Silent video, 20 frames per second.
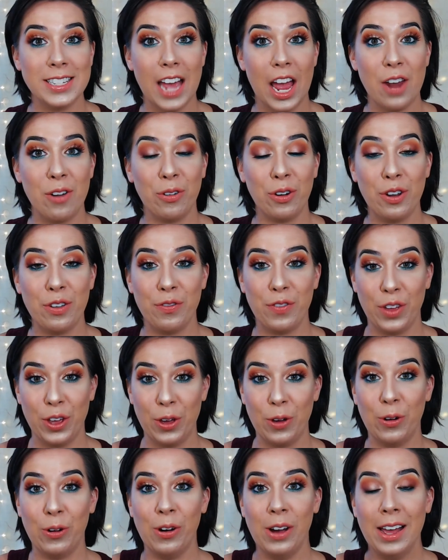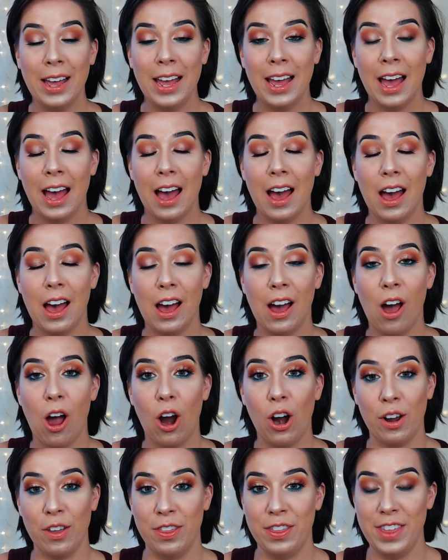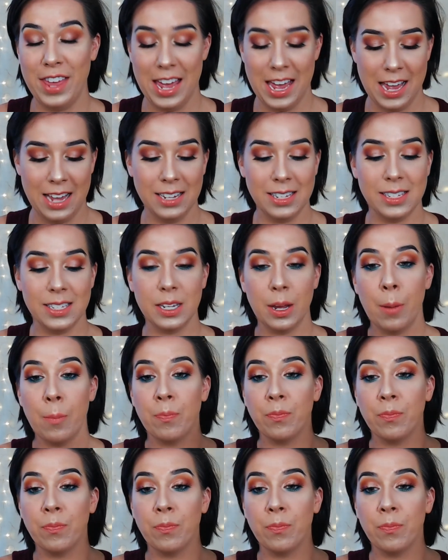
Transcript: and review are this.